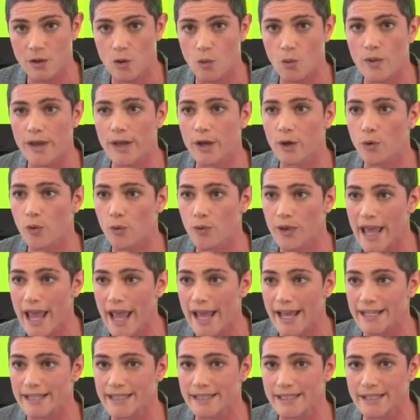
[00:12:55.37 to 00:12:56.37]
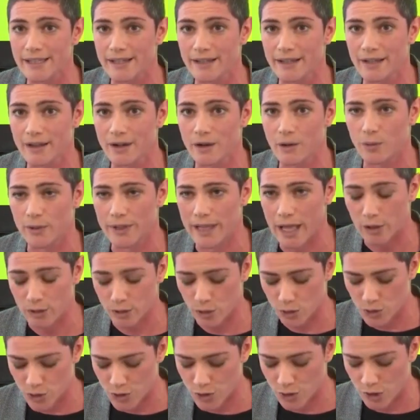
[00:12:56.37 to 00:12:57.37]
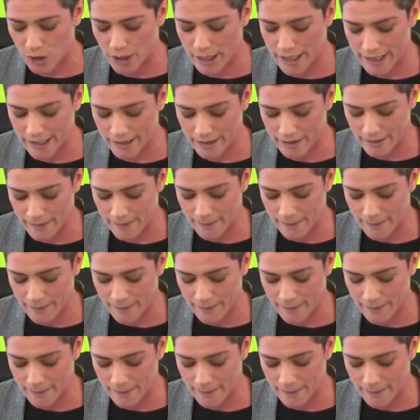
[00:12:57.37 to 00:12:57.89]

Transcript: We create without controlling.